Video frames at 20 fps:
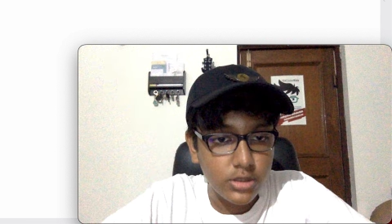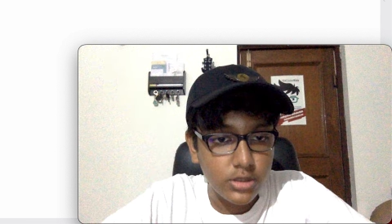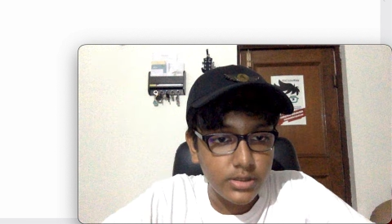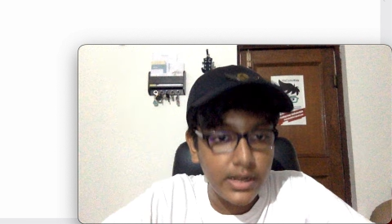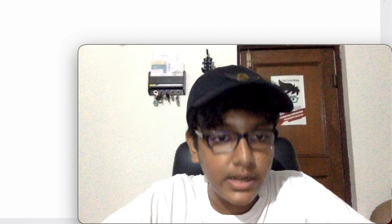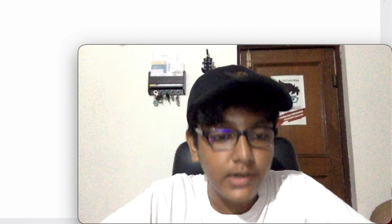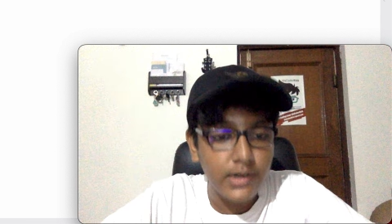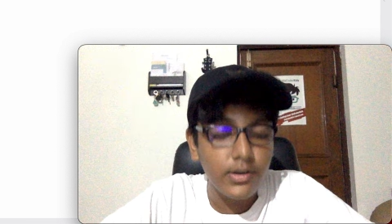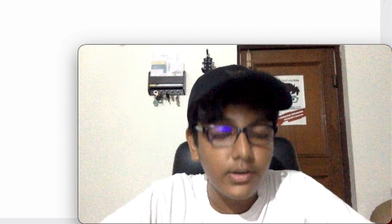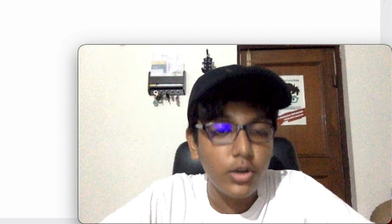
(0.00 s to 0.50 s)

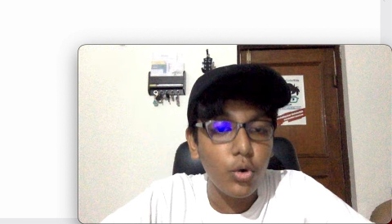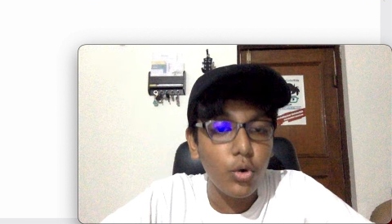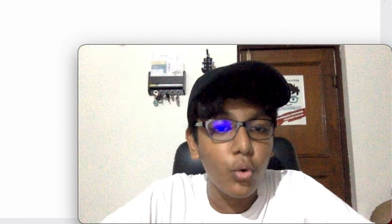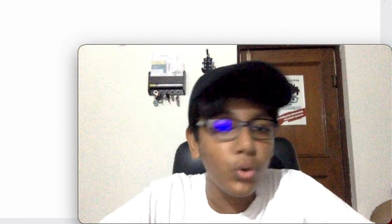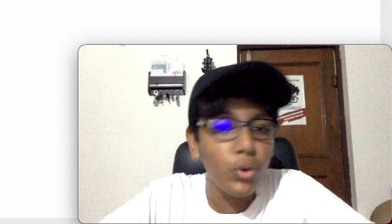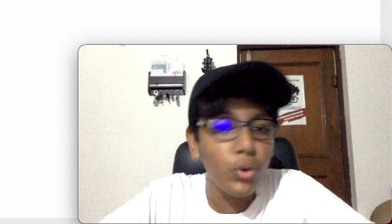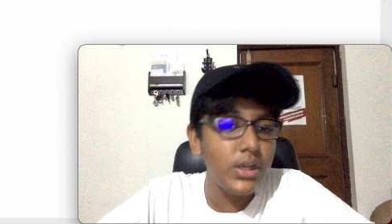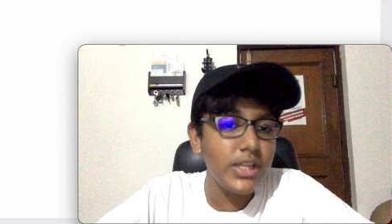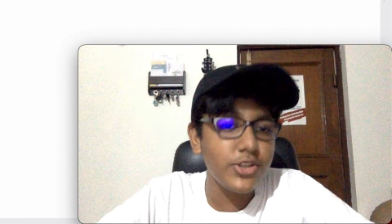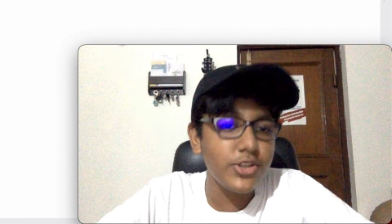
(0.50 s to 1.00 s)
that will
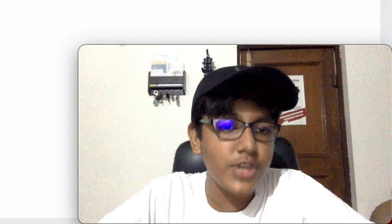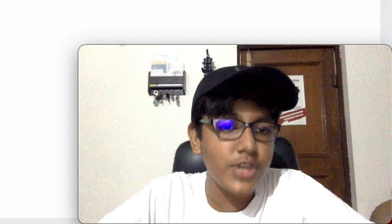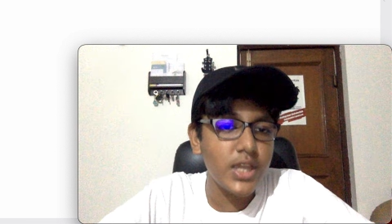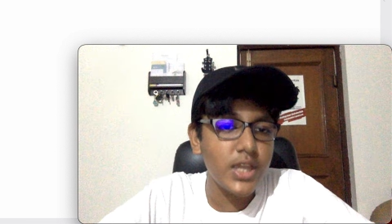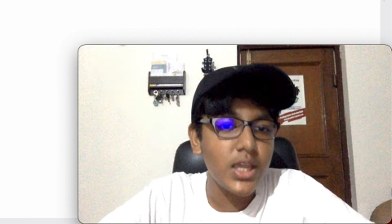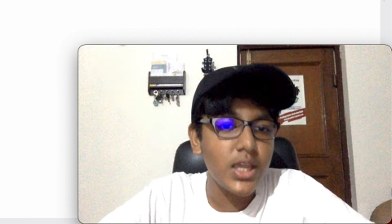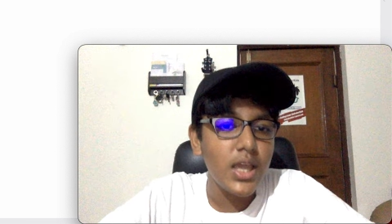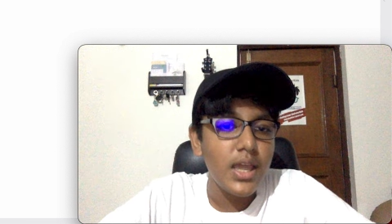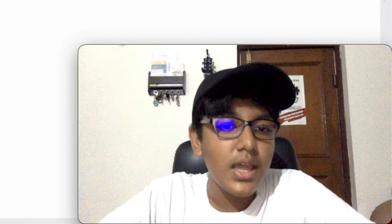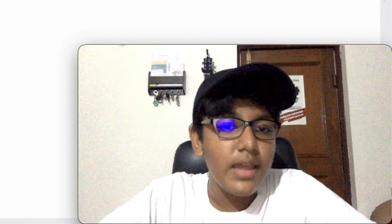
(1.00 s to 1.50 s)
only check
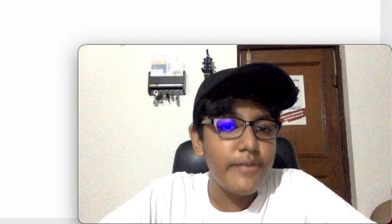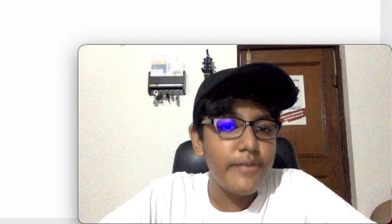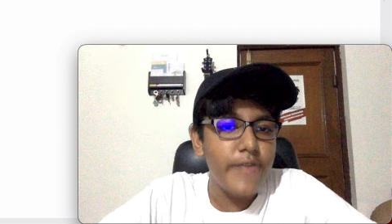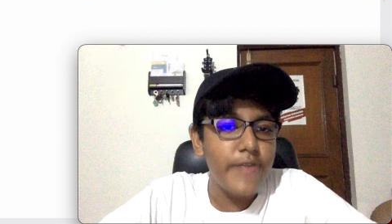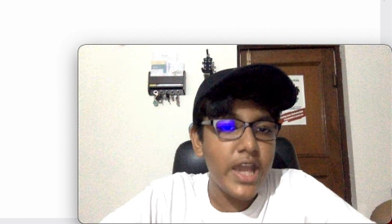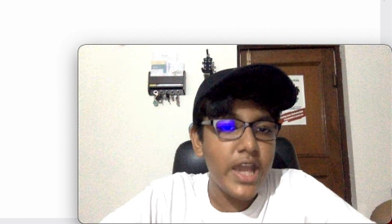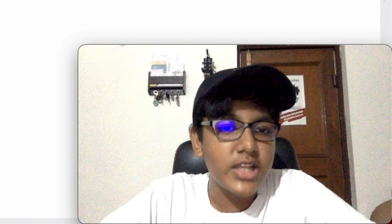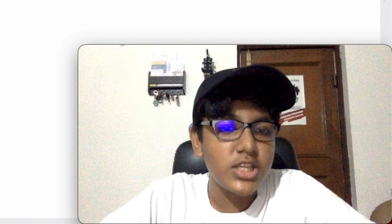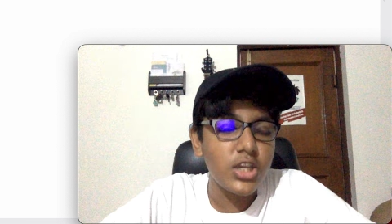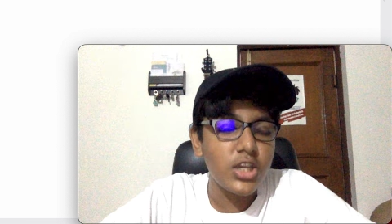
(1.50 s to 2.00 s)
if
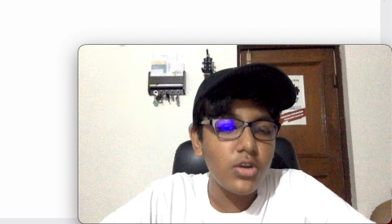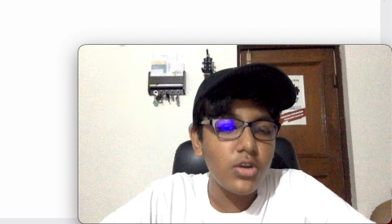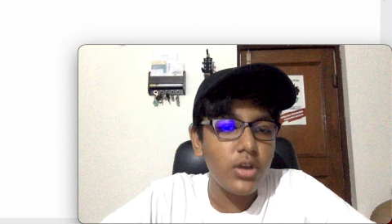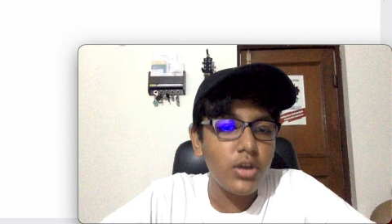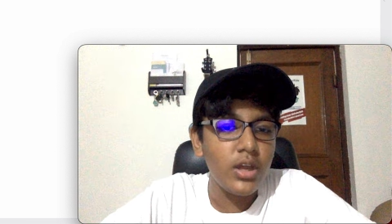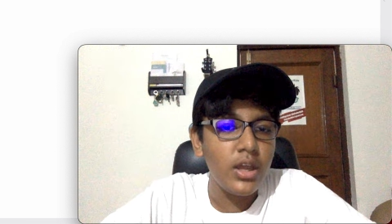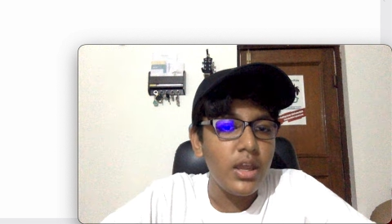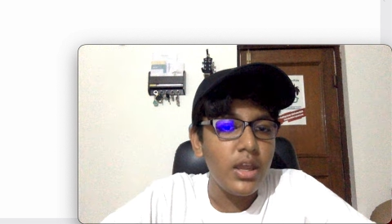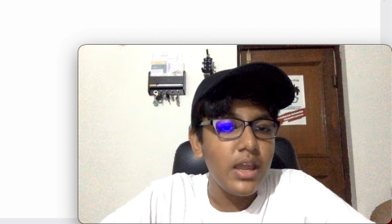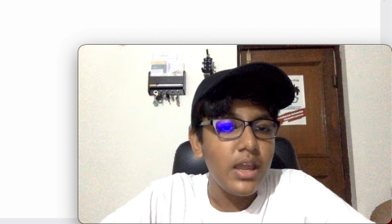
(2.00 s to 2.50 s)

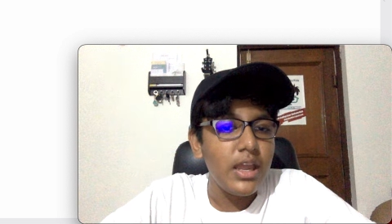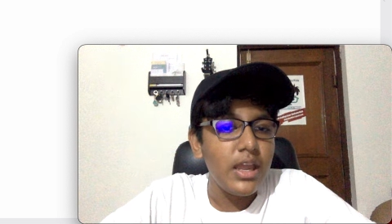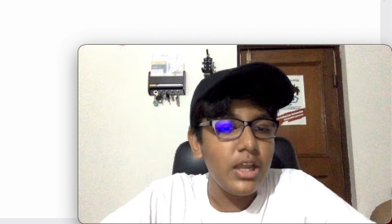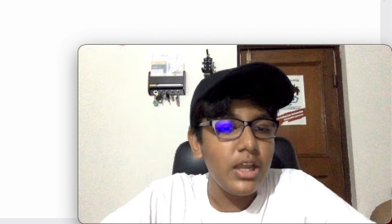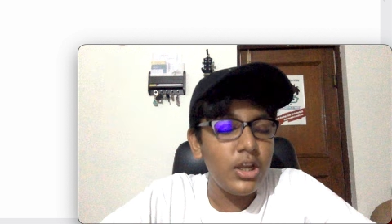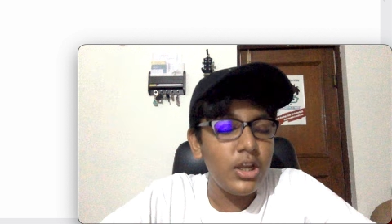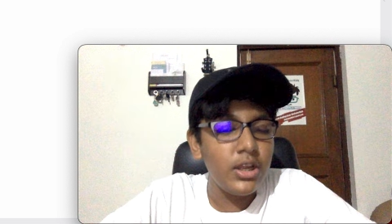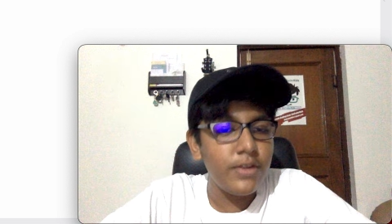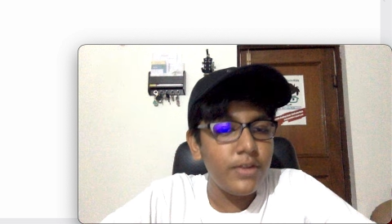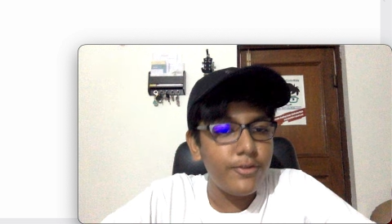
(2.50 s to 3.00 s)

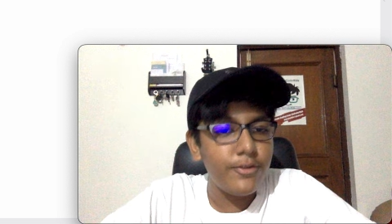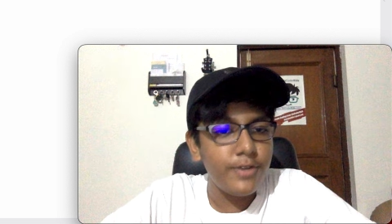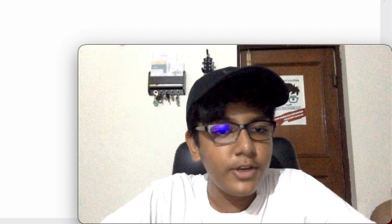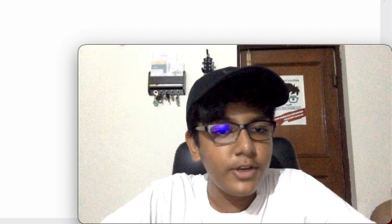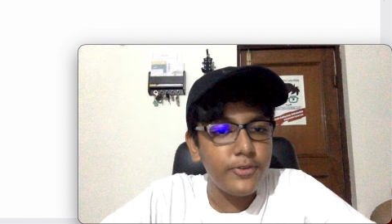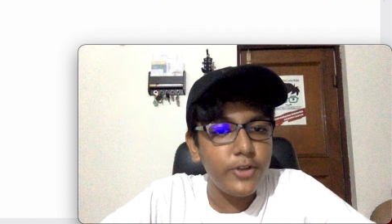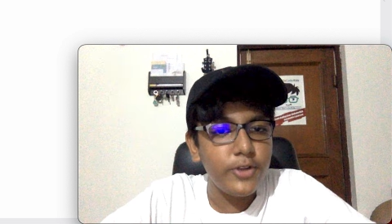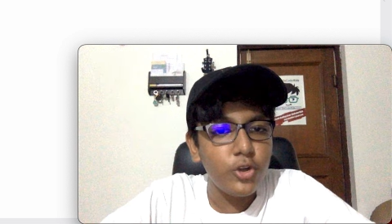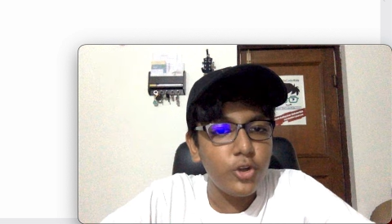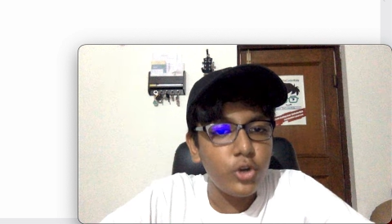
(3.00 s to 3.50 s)
if it
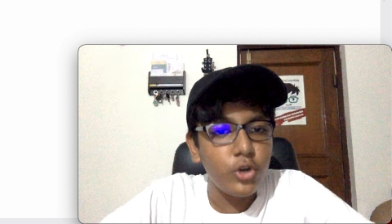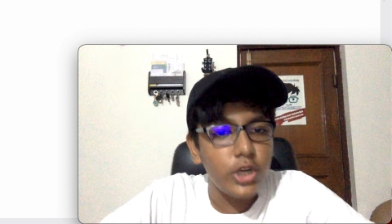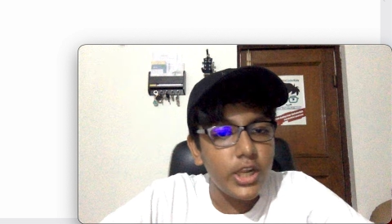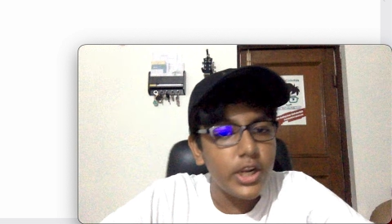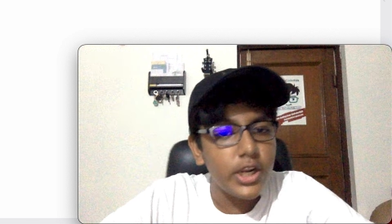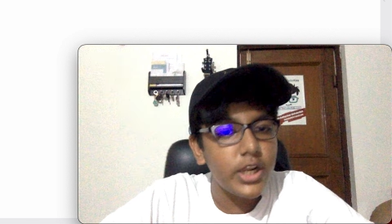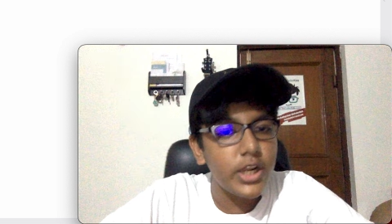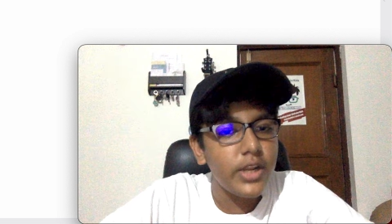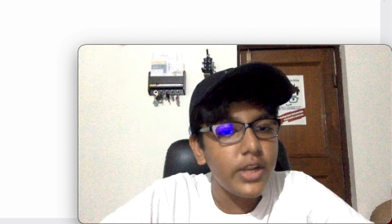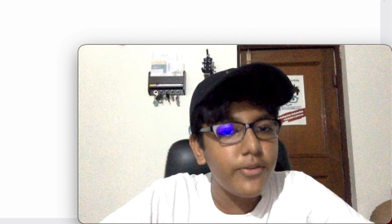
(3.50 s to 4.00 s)
will only
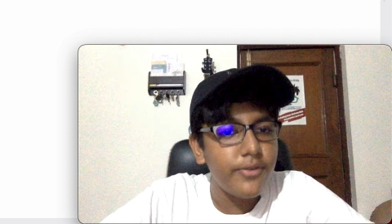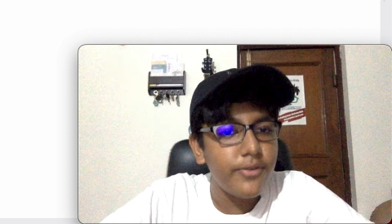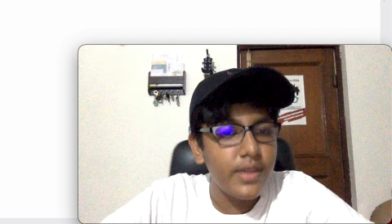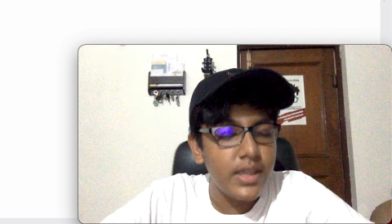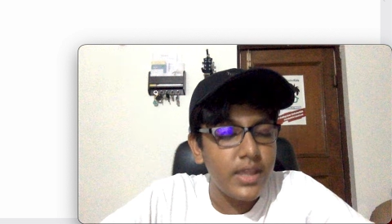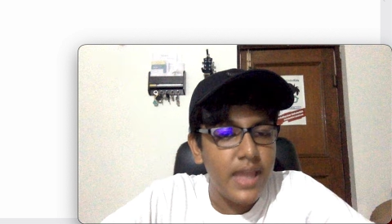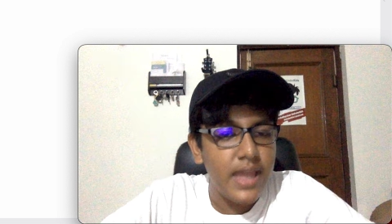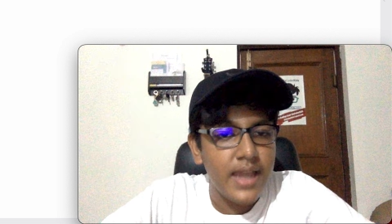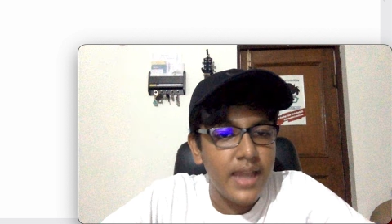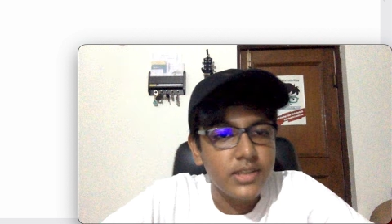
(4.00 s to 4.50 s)
run if
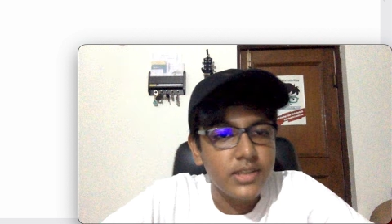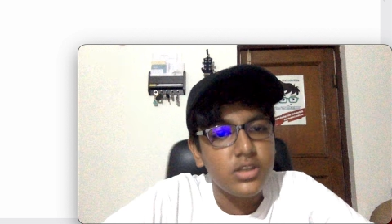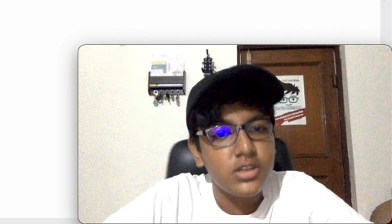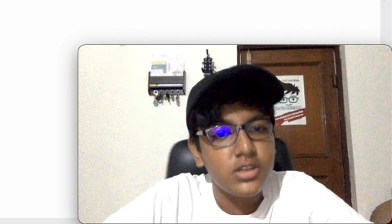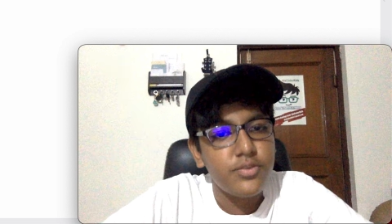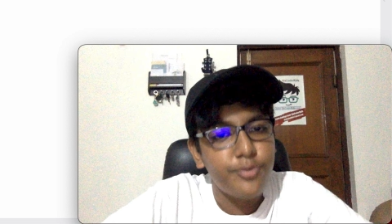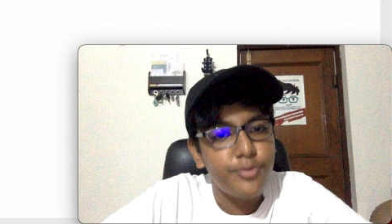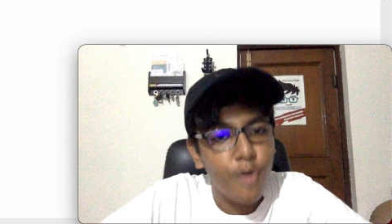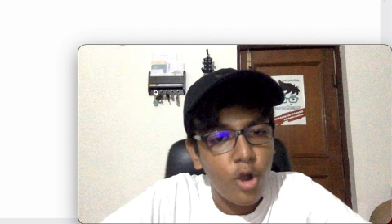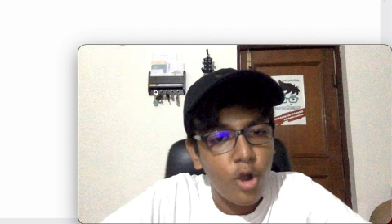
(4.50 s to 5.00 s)
x is
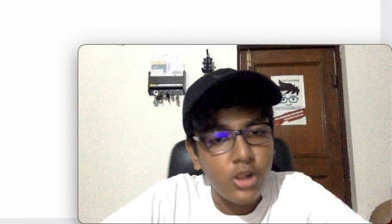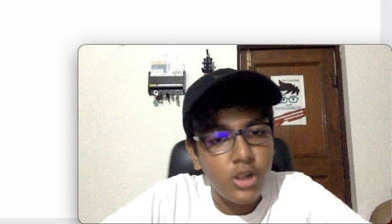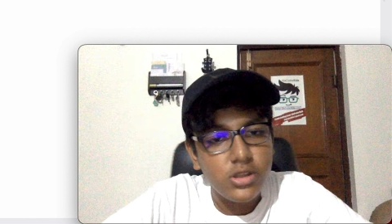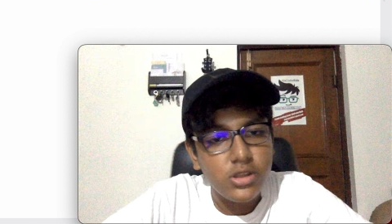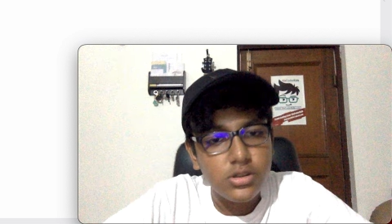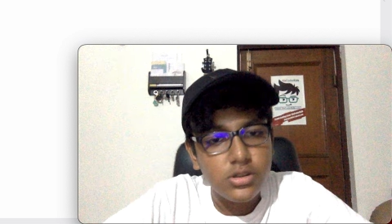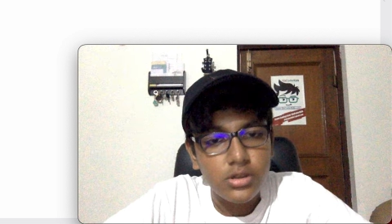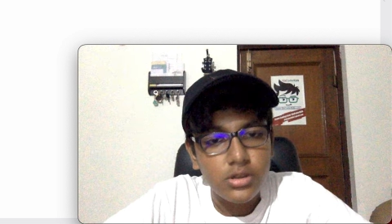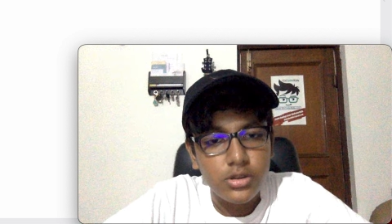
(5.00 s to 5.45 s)
false,